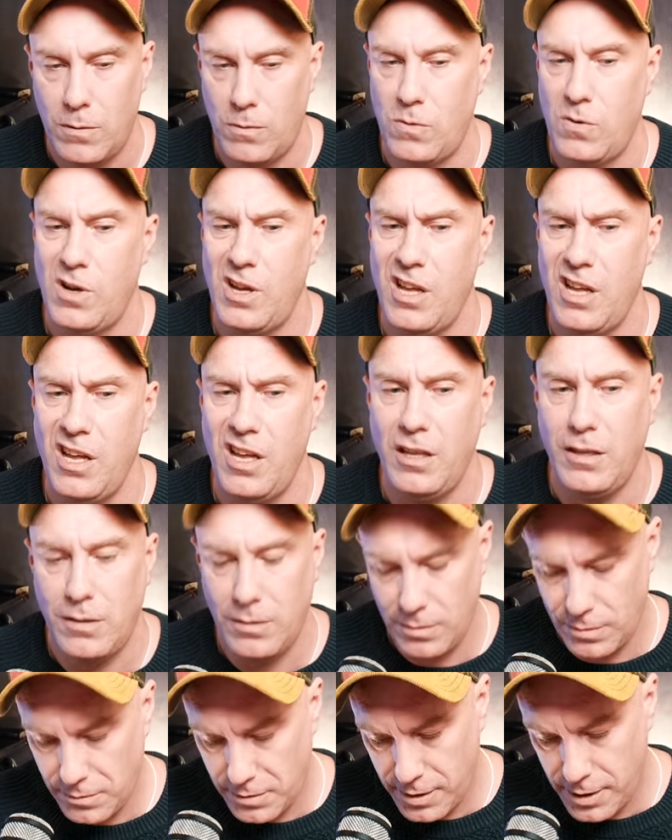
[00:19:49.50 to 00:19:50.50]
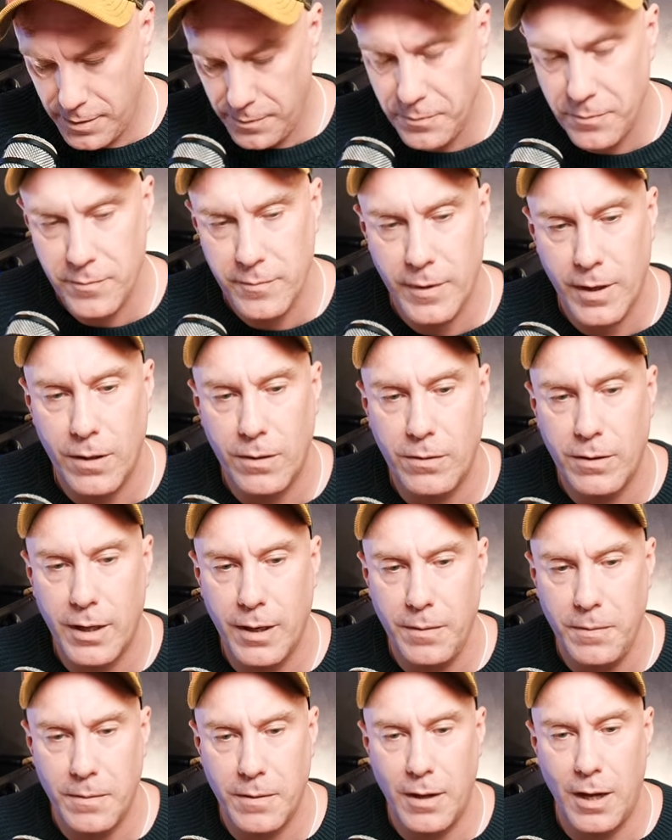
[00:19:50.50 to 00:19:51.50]
What?
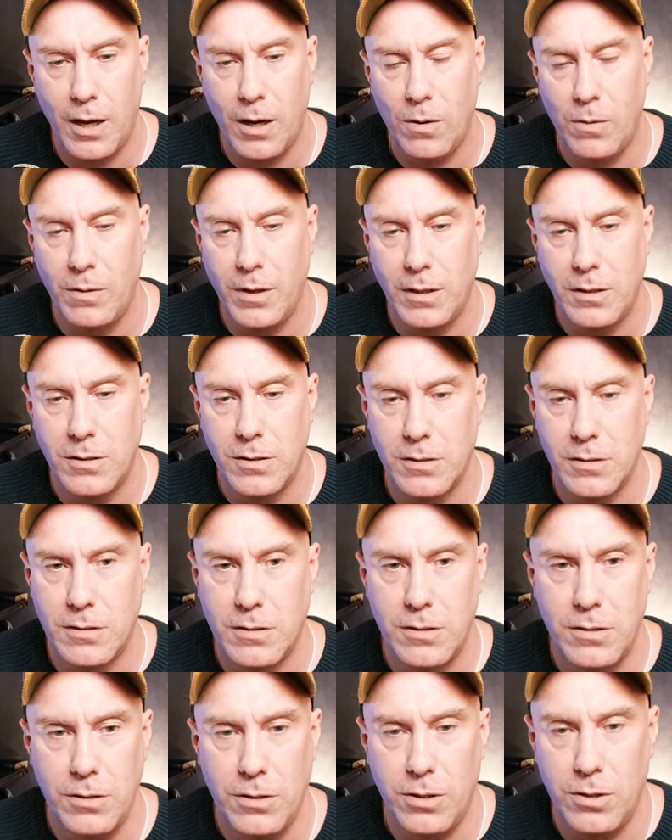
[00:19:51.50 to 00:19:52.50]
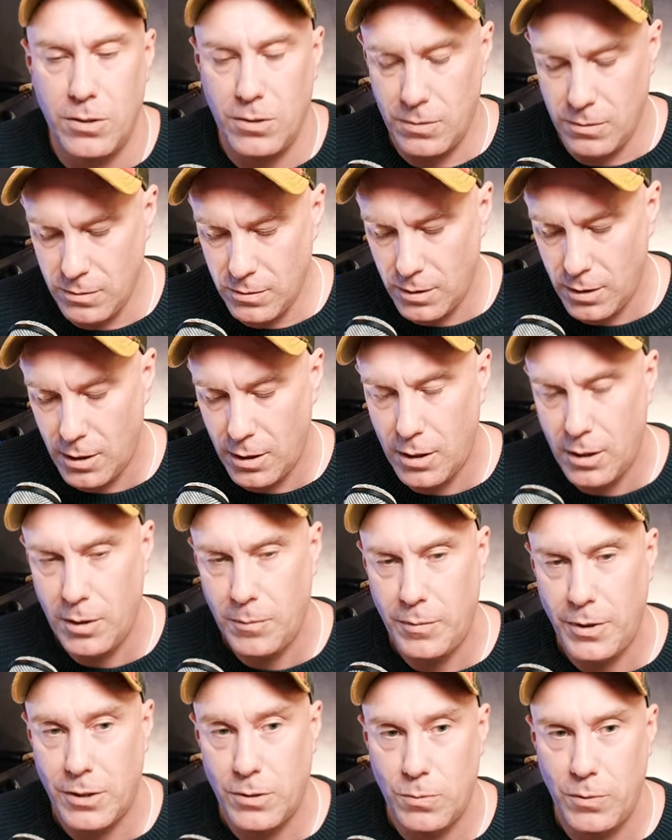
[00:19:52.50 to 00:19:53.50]
Okay. Now we just do,
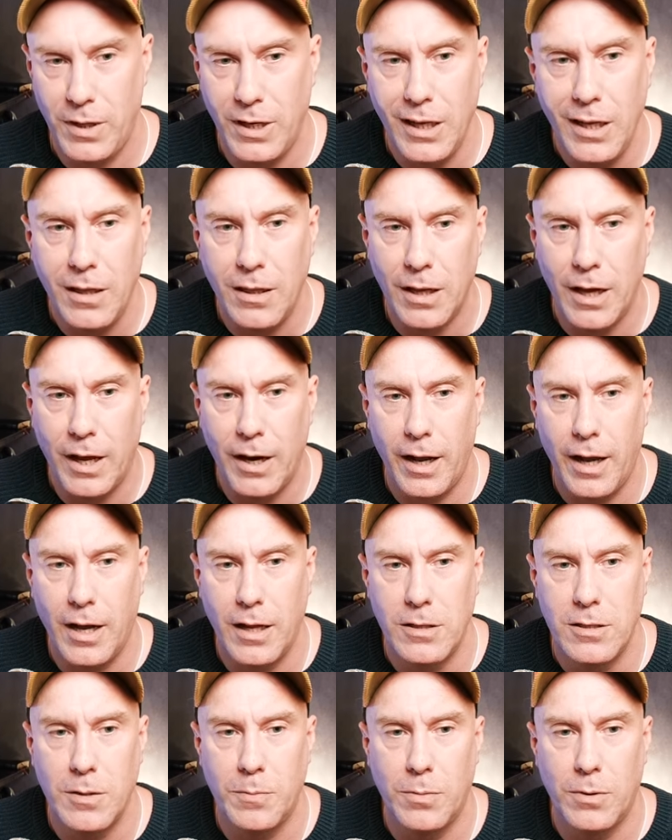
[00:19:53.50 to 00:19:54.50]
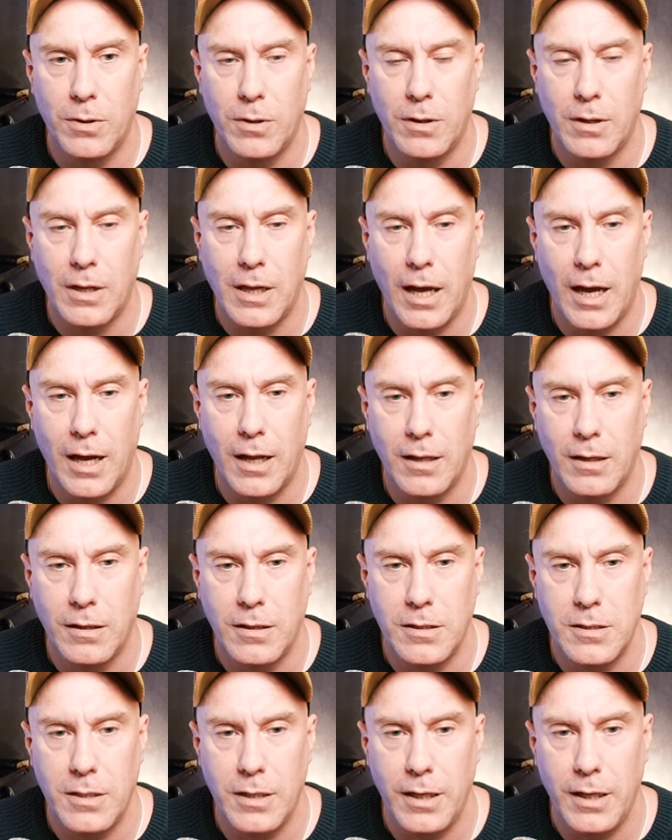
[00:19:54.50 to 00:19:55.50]
because we need that, Ansible
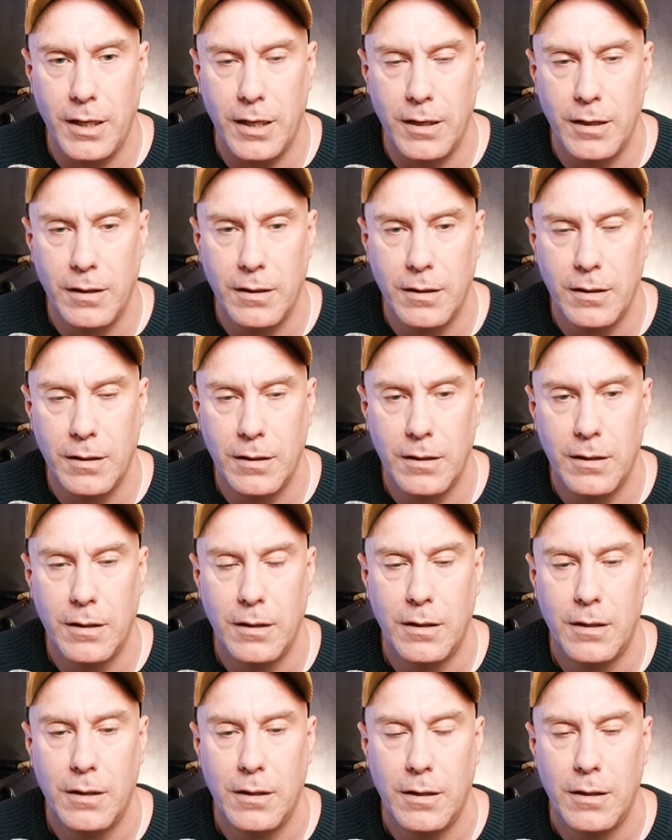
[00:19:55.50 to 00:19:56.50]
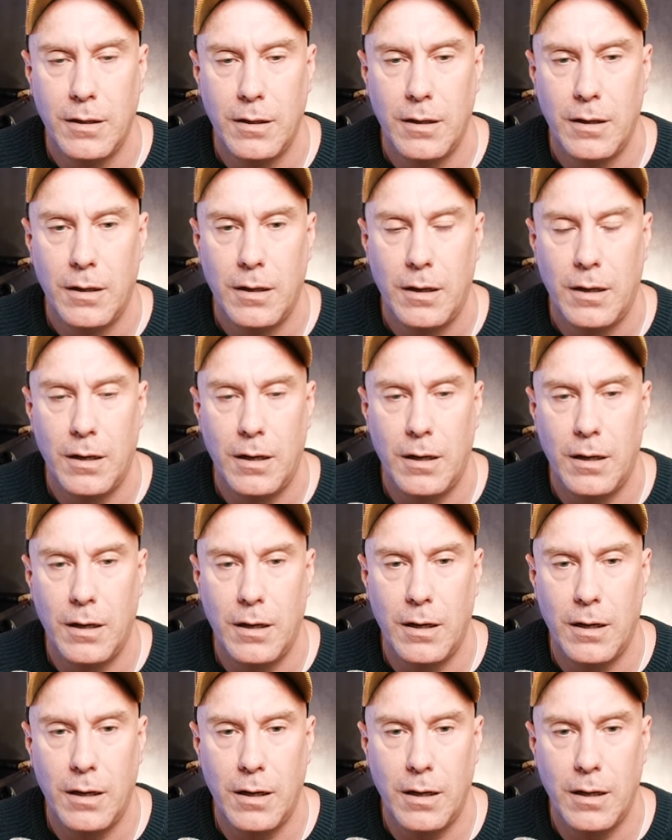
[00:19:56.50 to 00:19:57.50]
Galaxy
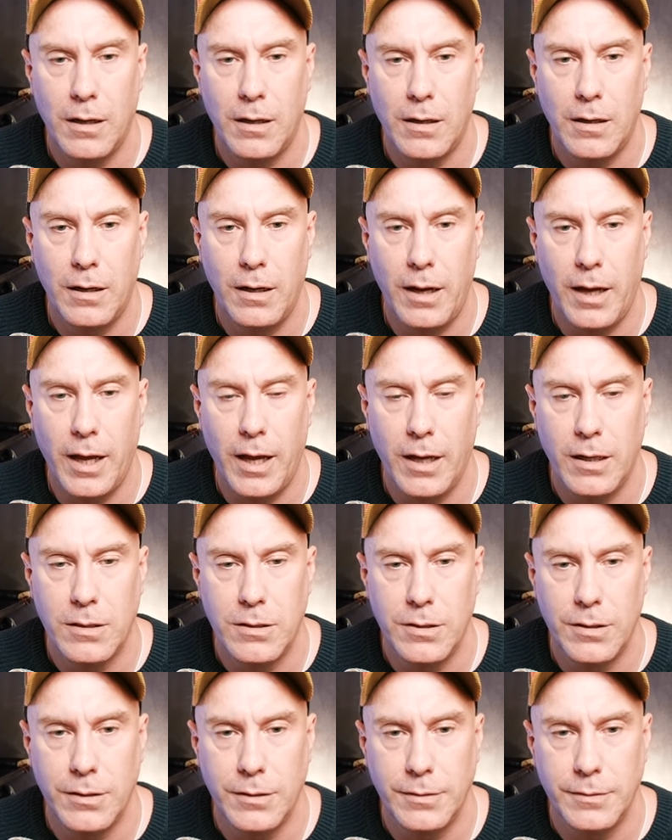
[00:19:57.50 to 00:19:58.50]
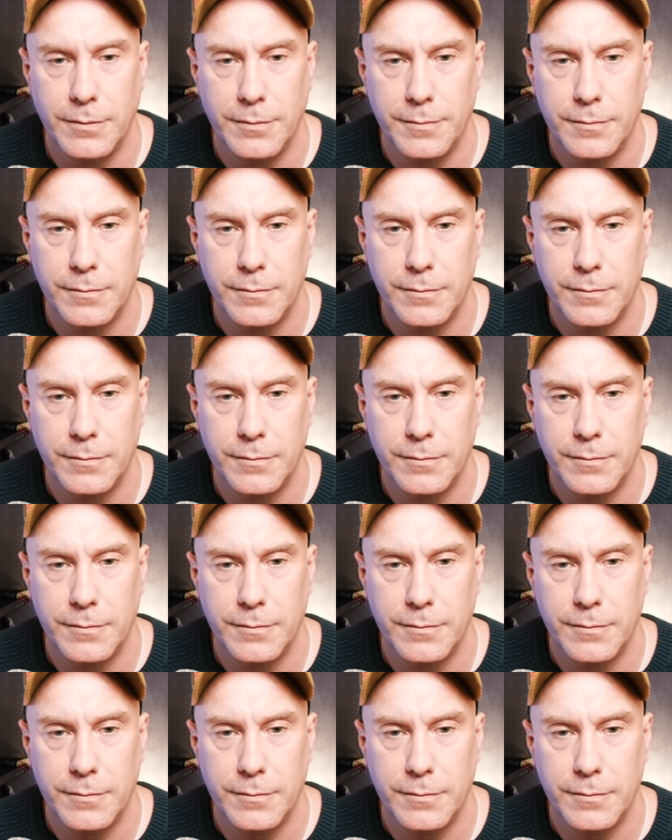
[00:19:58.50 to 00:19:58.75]
collection.